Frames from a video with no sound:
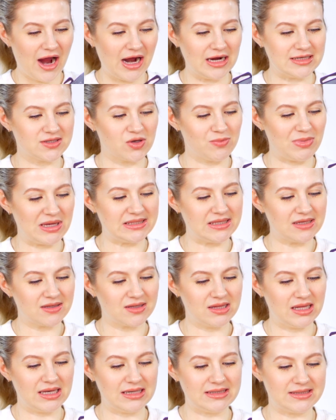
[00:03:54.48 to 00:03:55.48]
All right, so
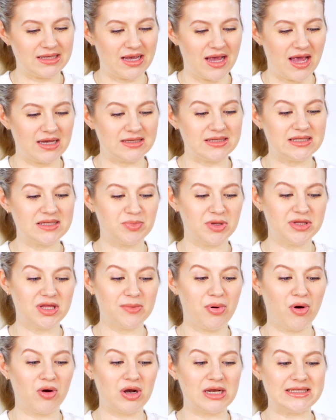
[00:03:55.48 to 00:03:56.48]
basically they say split the
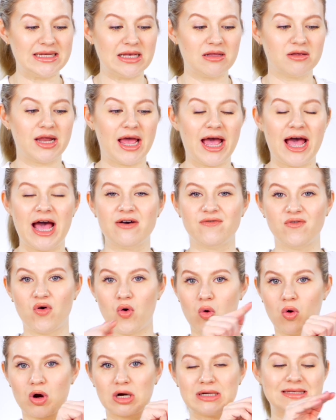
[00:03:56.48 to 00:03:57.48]
ponytail in half
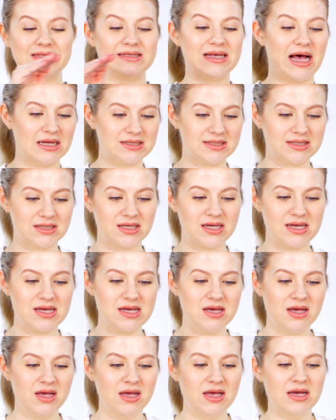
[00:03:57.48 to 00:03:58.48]

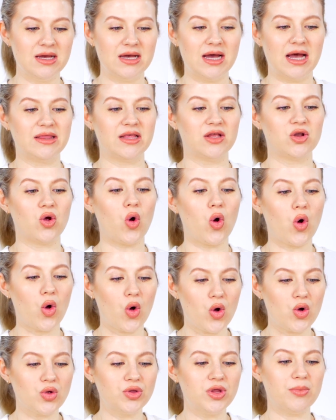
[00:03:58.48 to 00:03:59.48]
horizontally and then
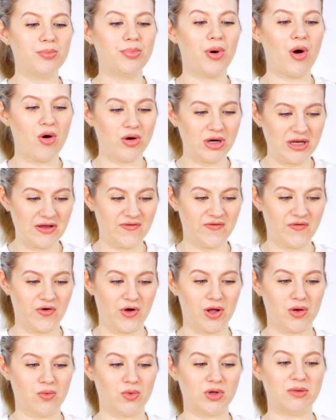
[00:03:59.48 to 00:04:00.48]
hold
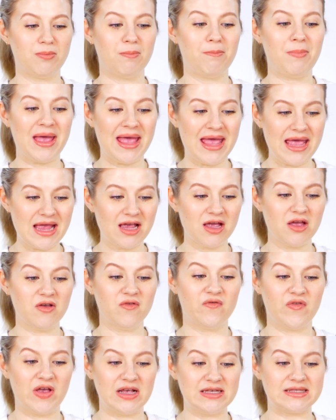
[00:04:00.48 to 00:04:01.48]
PonyFull with pick
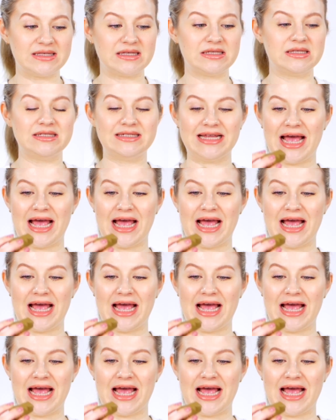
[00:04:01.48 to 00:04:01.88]
facing